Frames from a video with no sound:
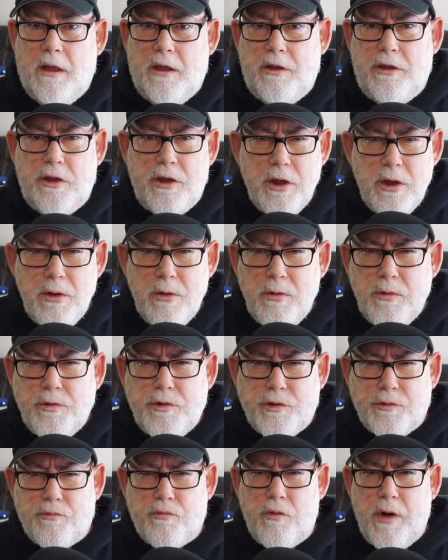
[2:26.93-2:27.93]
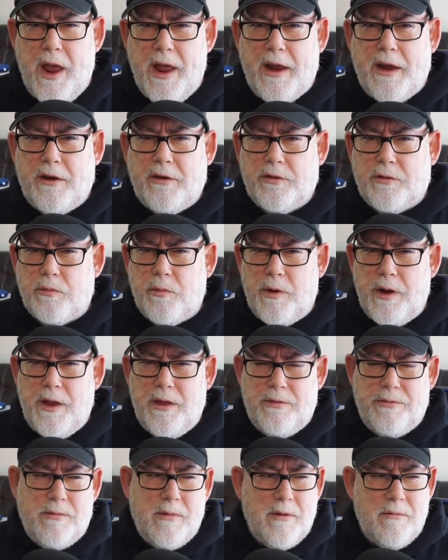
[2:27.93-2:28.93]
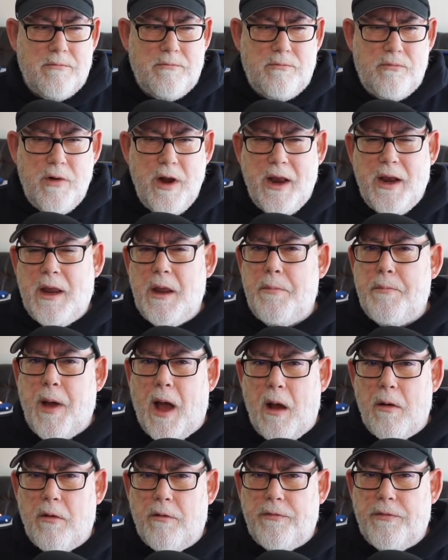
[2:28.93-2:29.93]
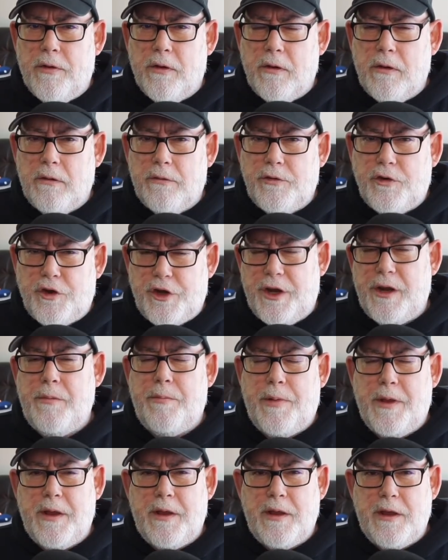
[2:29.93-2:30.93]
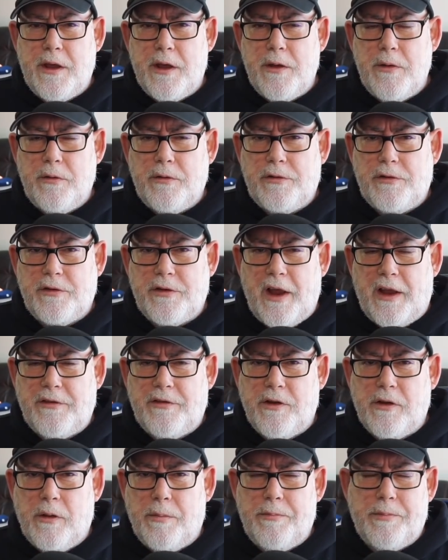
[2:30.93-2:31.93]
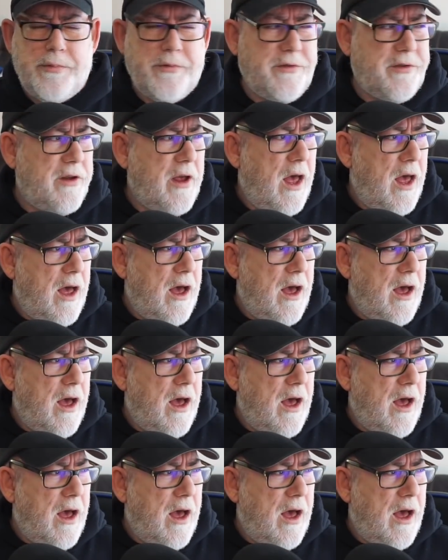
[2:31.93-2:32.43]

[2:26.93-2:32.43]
huge rigs with really powerful GPU setups